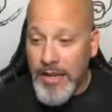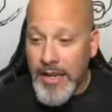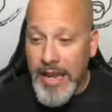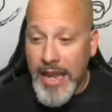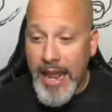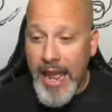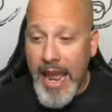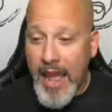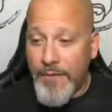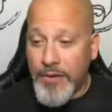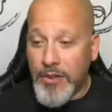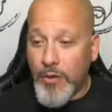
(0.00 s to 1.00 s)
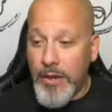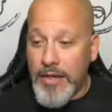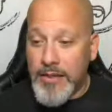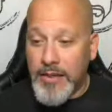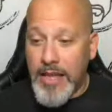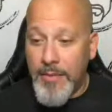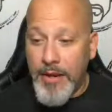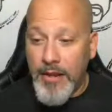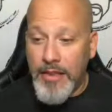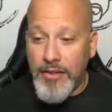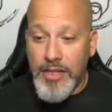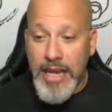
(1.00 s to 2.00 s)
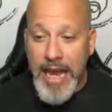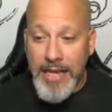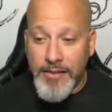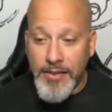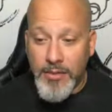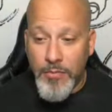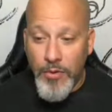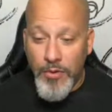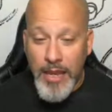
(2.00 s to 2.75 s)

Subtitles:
and a half a squeeze of lemon, and then she has a smoothie.